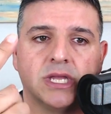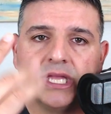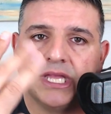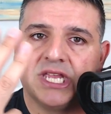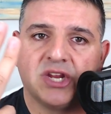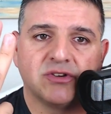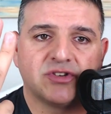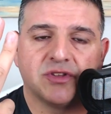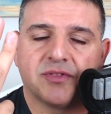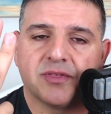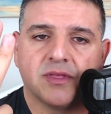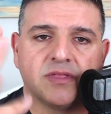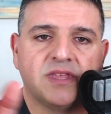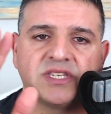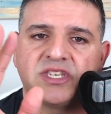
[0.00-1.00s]
Here's a, th
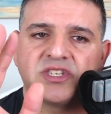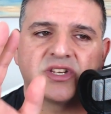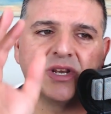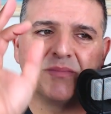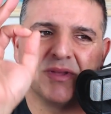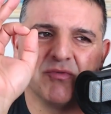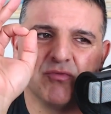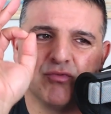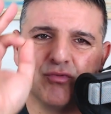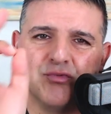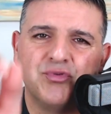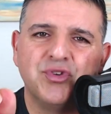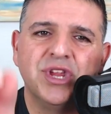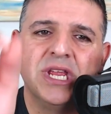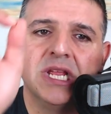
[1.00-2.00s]
this is going to be
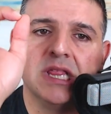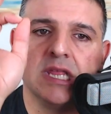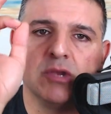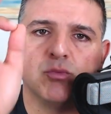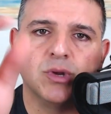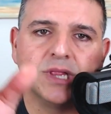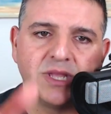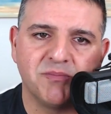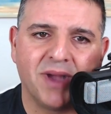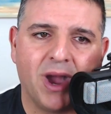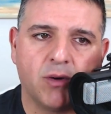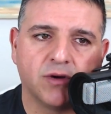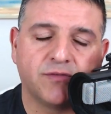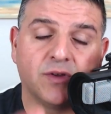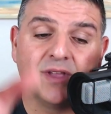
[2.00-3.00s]
really, really
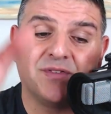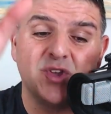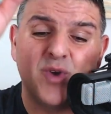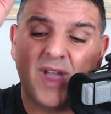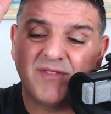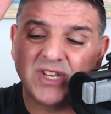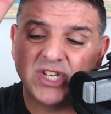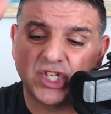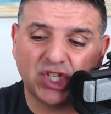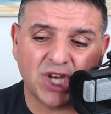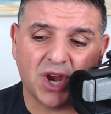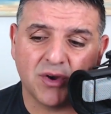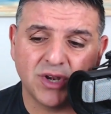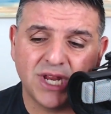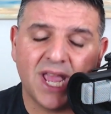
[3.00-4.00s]
powerful. If you haven't
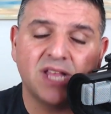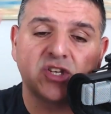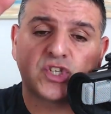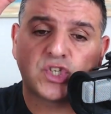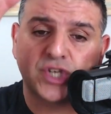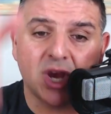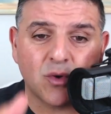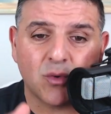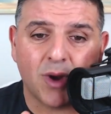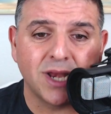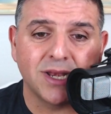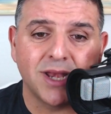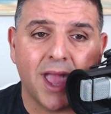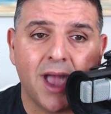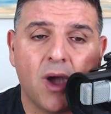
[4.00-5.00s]
shared yet, share
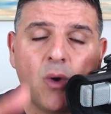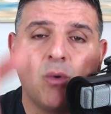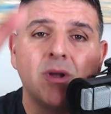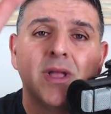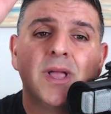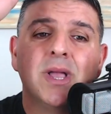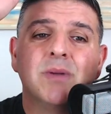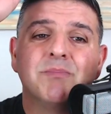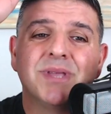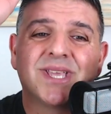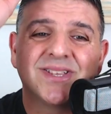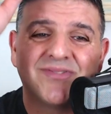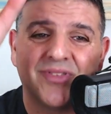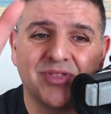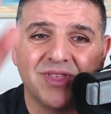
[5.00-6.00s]
right now
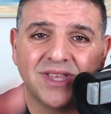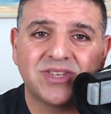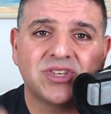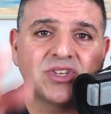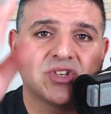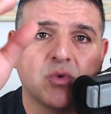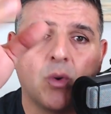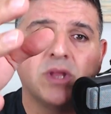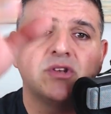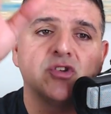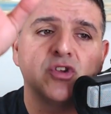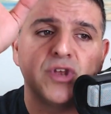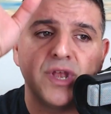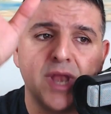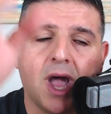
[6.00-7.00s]
because this is going
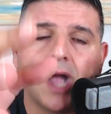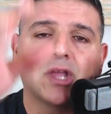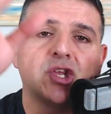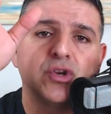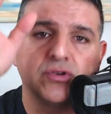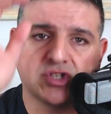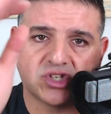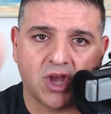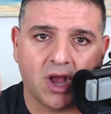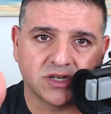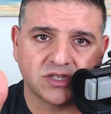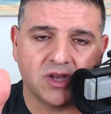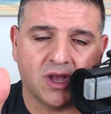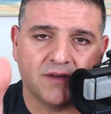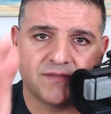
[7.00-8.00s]
to knock your
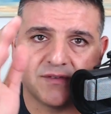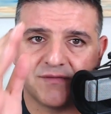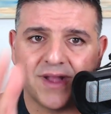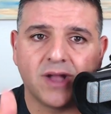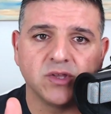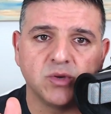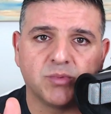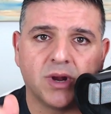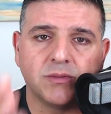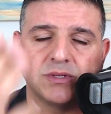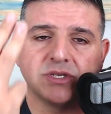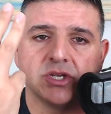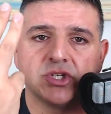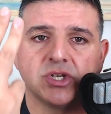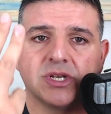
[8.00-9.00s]
socks off for value
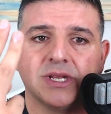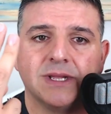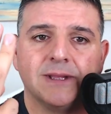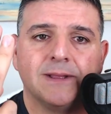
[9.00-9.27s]
proposition.